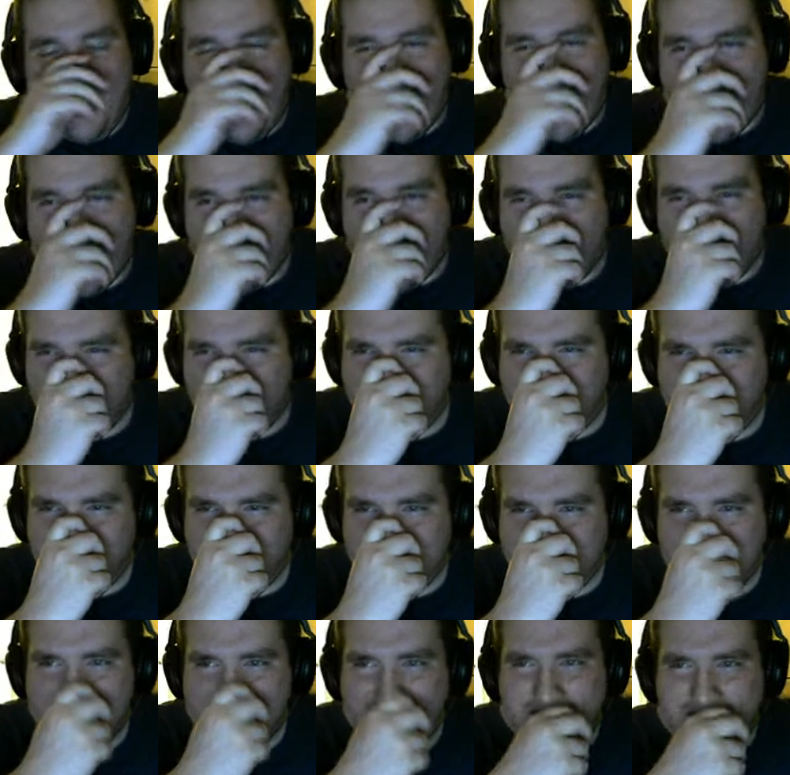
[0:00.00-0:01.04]
And this
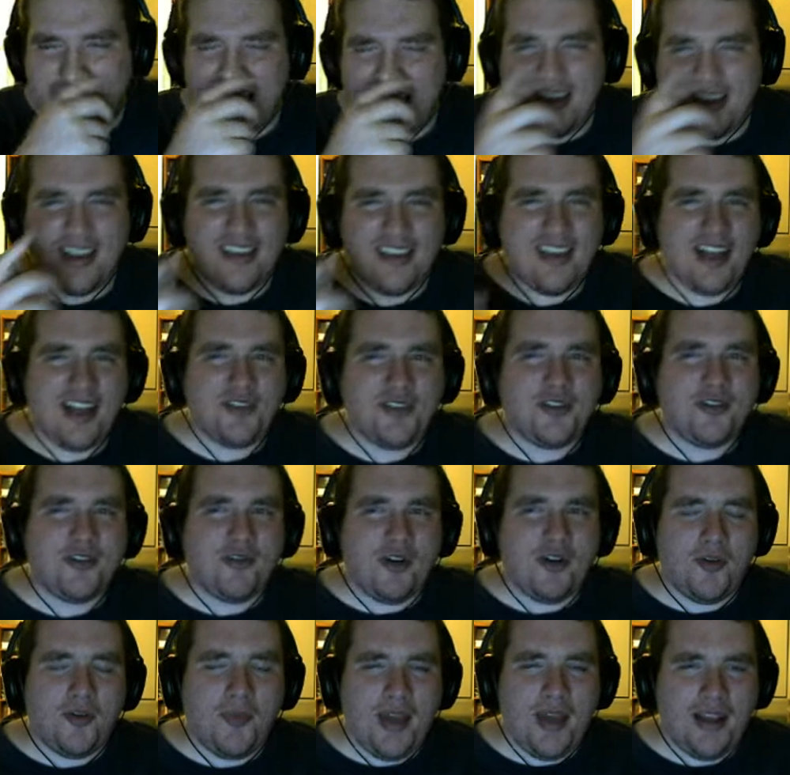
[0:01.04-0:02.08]
was Jaseiken
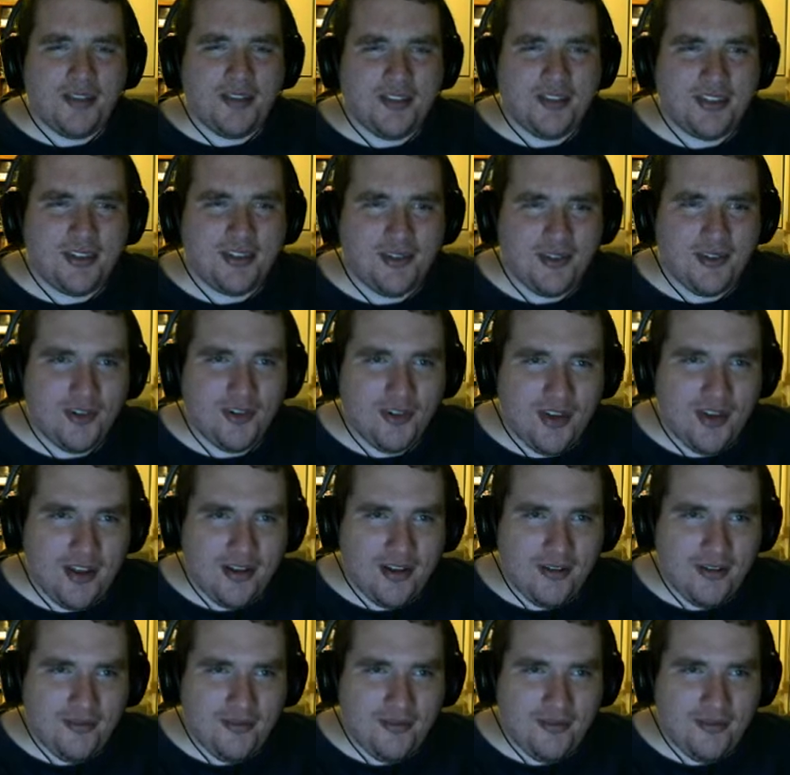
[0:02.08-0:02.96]
Necromancer,